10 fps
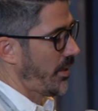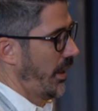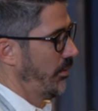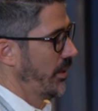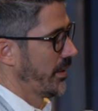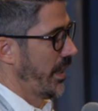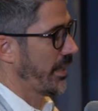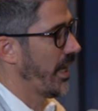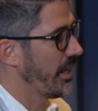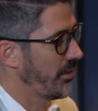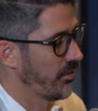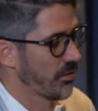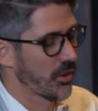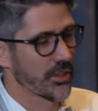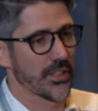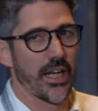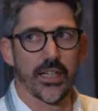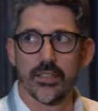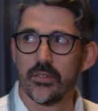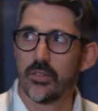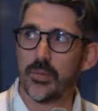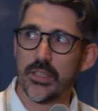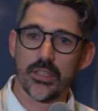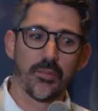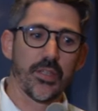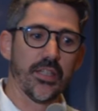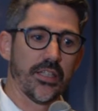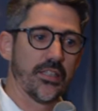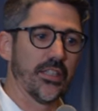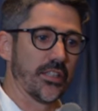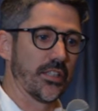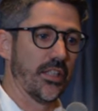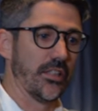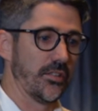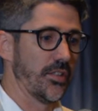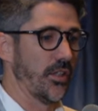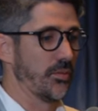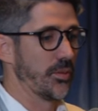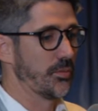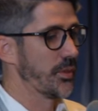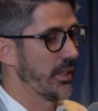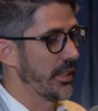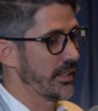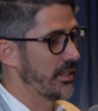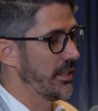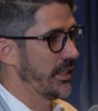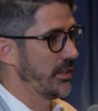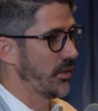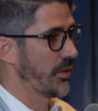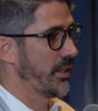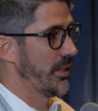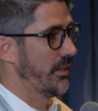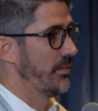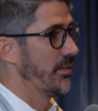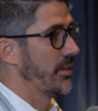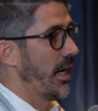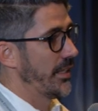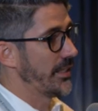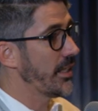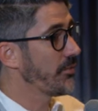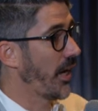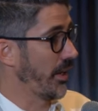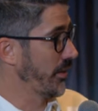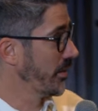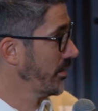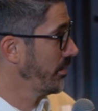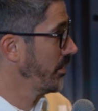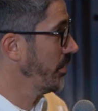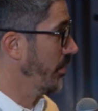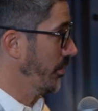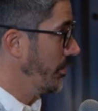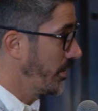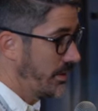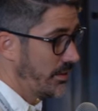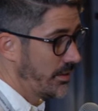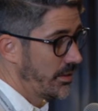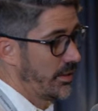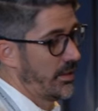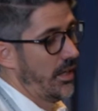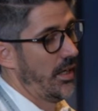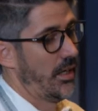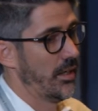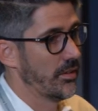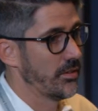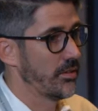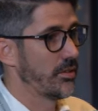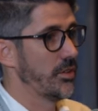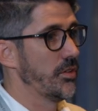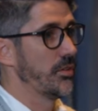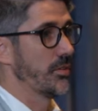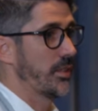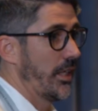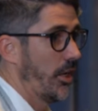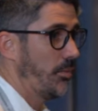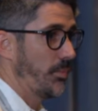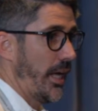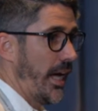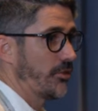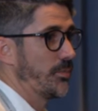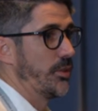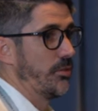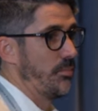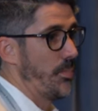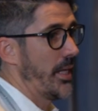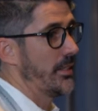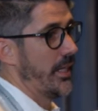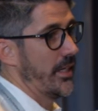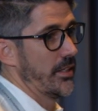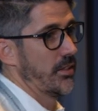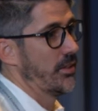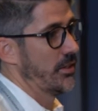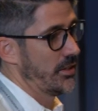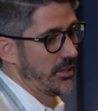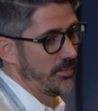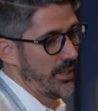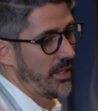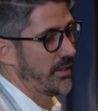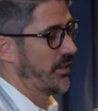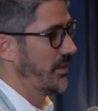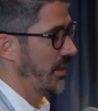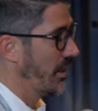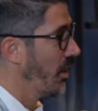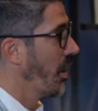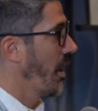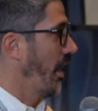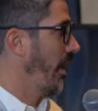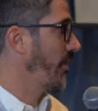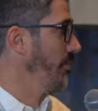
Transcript: And what that kind of looks like would be something like this. Uh, you know, we'd really like to see the ORCID identifier used uh, to help attribute metadata in all these systems out there and then have that